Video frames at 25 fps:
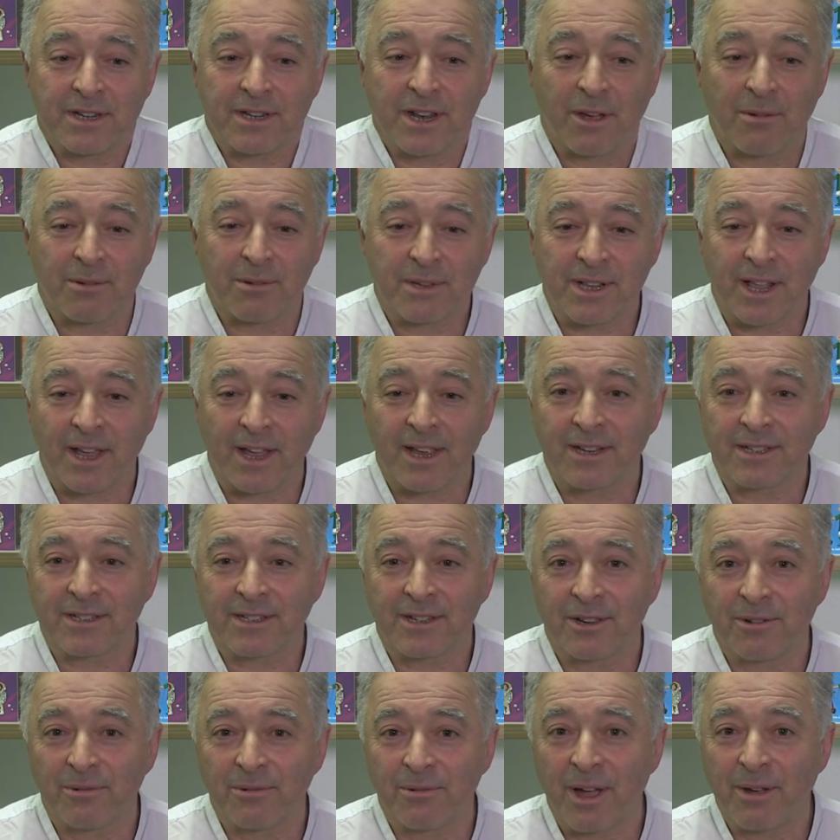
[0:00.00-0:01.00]
Snow is like.
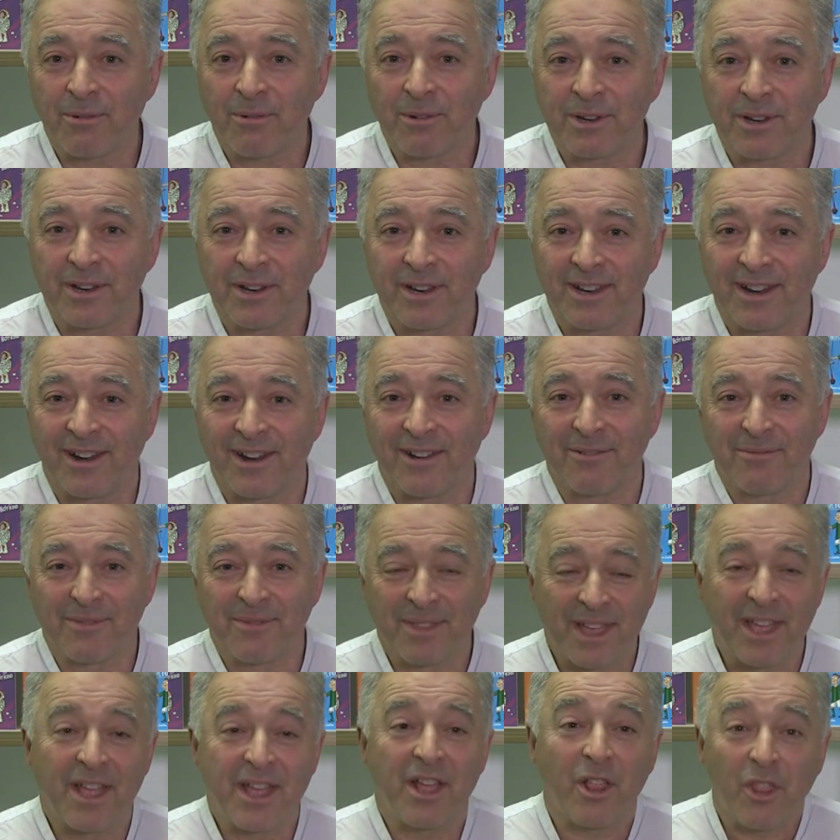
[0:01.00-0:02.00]
So why wouldn't you know?
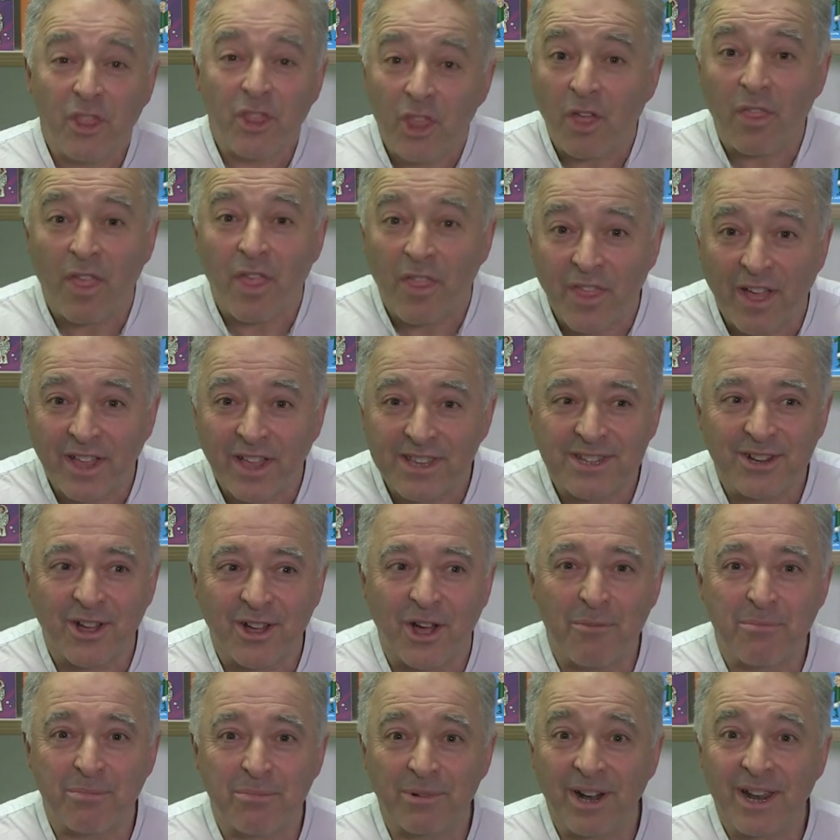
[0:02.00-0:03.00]
Not that that's
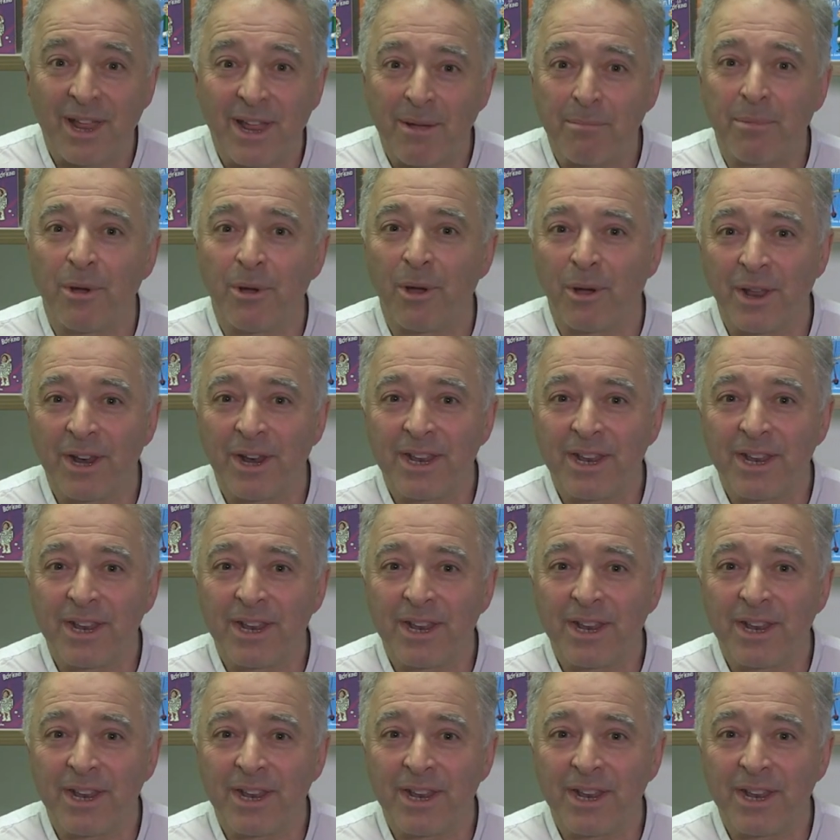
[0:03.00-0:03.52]
not a brilliant book.